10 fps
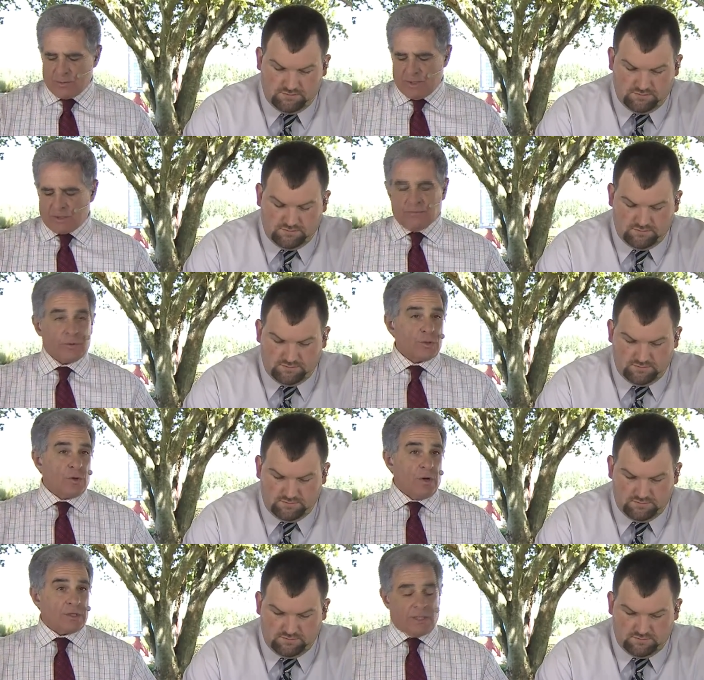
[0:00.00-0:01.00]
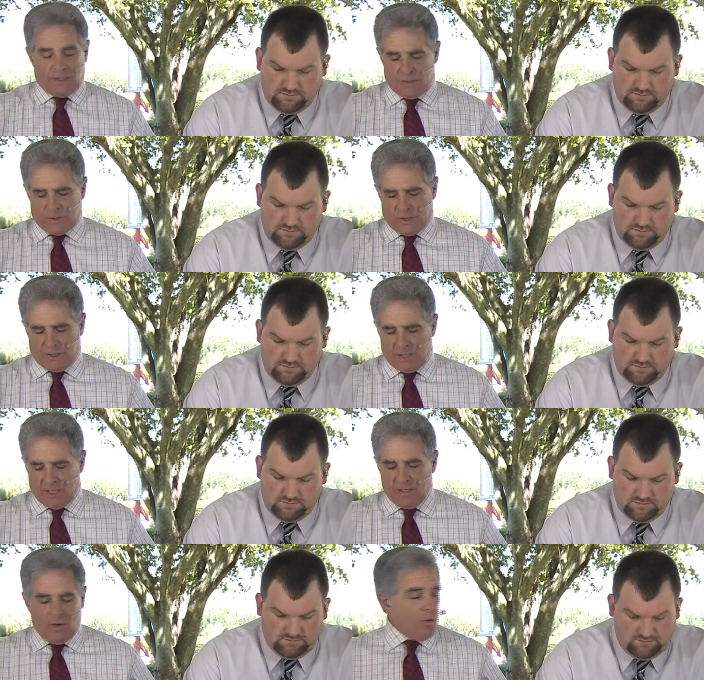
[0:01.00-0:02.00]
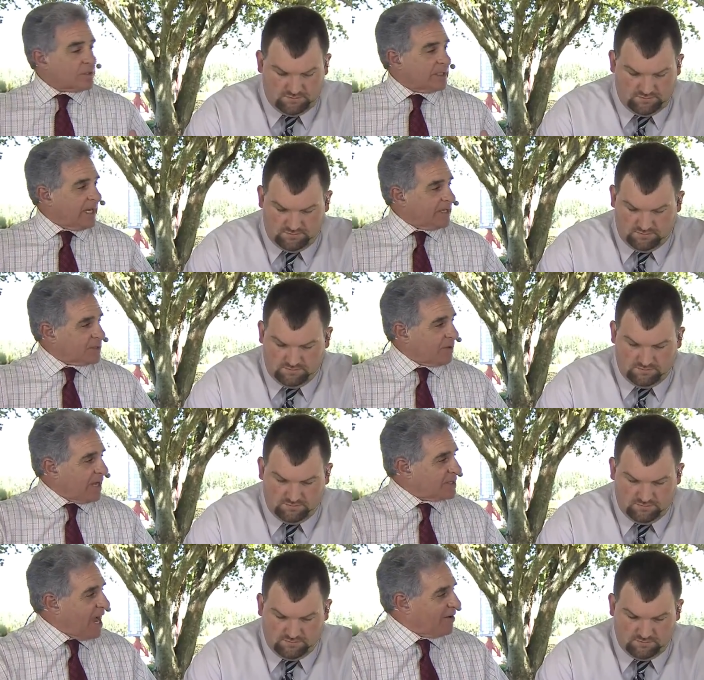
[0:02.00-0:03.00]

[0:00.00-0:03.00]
Speaker 1: must have rejoiced. They didn't see a horse that had a scratch out